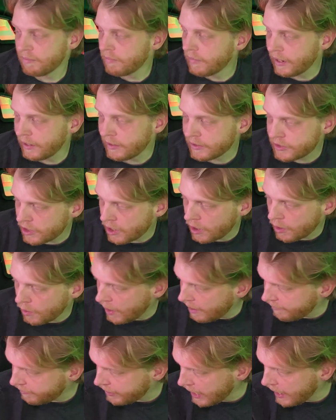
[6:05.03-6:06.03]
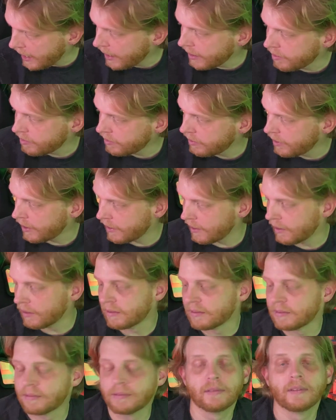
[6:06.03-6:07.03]
And so I've got, you
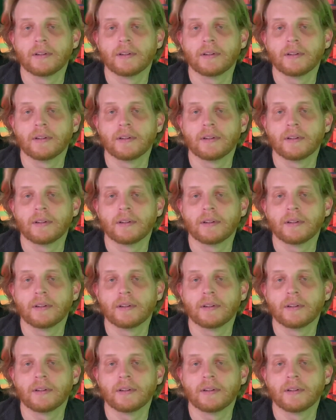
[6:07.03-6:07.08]
know,